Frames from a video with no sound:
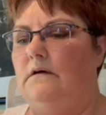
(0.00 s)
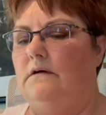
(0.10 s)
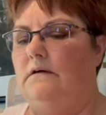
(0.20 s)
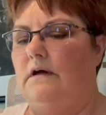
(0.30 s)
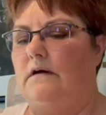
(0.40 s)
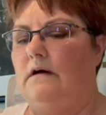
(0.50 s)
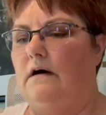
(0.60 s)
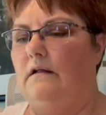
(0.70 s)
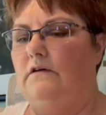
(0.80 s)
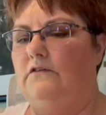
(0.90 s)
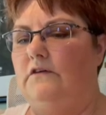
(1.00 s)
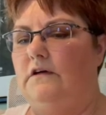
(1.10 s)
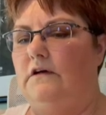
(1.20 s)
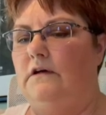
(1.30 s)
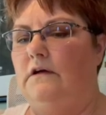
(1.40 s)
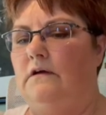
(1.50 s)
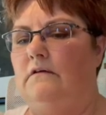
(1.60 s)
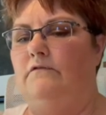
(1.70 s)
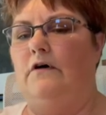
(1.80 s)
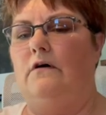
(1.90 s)
technology,
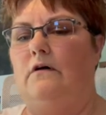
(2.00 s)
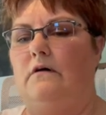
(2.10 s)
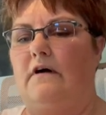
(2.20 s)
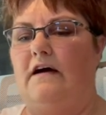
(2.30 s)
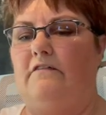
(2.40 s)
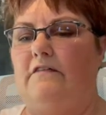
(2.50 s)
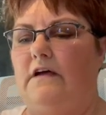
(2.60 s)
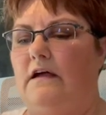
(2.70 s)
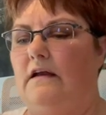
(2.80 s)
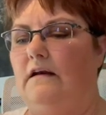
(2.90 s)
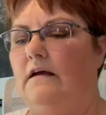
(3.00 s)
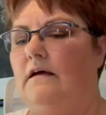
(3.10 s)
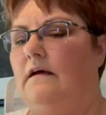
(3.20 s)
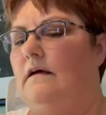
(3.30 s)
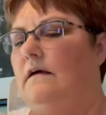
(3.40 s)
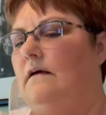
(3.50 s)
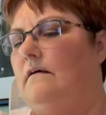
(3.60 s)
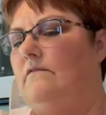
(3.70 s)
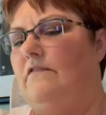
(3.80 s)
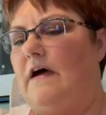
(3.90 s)
photographing,
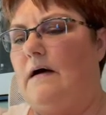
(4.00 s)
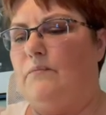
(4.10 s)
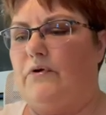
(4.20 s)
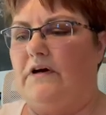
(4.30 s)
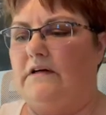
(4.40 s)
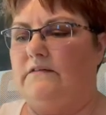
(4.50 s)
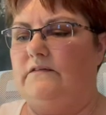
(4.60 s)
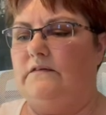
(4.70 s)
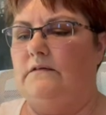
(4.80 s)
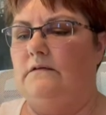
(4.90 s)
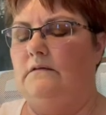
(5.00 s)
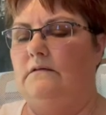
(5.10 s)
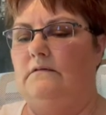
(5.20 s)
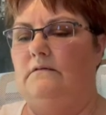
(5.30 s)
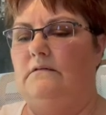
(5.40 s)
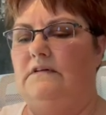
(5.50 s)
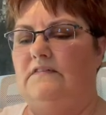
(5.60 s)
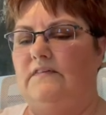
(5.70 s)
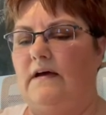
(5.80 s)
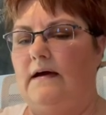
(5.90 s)
fabrics,
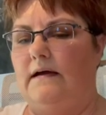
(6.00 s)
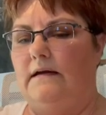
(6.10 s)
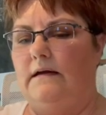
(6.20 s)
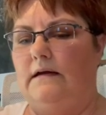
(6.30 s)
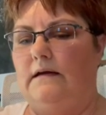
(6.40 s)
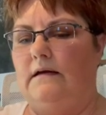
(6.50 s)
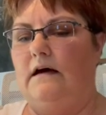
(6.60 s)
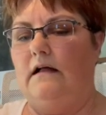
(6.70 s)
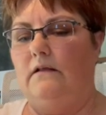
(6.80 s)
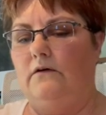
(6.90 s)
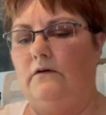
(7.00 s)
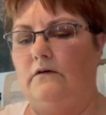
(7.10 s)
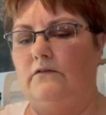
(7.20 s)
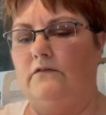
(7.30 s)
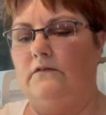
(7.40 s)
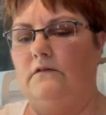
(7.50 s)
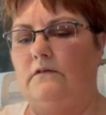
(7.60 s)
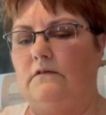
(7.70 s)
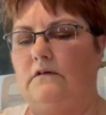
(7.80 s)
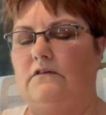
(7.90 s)
designing, colors,
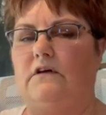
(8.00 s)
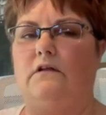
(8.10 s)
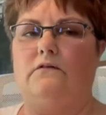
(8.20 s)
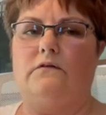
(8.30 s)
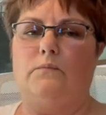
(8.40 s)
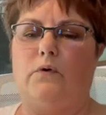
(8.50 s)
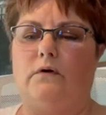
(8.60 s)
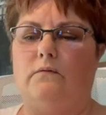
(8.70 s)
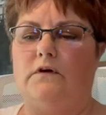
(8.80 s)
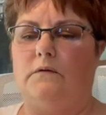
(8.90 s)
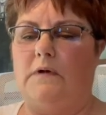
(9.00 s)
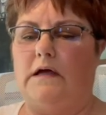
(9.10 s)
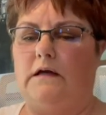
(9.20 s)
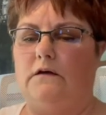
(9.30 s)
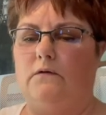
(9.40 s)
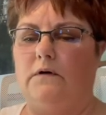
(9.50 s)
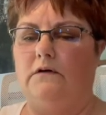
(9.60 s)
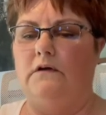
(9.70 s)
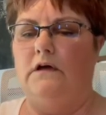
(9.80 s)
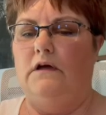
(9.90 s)
because color is important when you're making a
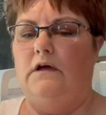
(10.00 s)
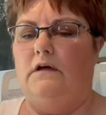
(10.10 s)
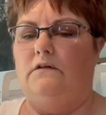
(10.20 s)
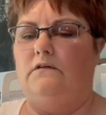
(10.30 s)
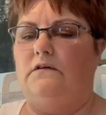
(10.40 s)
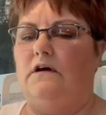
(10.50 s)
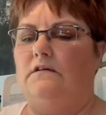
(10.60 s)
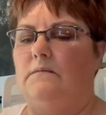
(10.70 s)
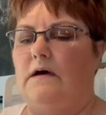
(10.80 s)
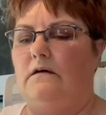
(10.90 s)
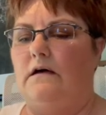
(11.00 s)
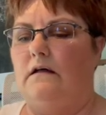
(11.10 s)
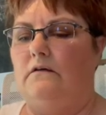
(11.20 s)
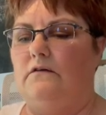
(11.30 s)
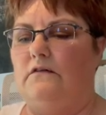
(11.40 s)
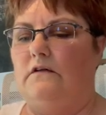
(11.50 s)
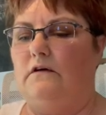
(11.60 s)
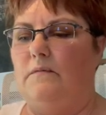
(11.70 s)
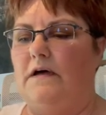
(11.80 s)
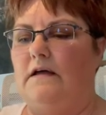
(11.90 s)
quilt. So it talks about colors a
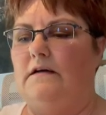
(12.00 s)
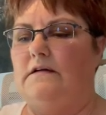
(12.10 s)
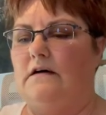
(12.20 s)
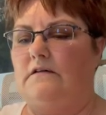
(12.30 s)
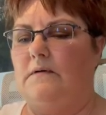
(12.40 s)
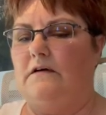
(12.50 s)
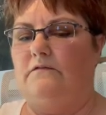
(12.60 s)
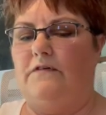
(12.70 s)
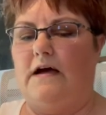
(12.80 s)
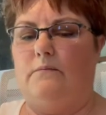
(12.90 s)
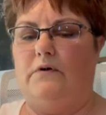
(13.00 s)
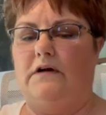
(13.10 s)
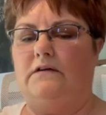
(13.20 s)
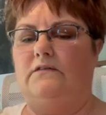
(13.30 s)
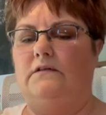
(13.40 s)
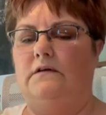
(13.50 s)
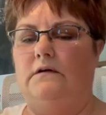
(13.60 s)
little bit, it talks about fabrics,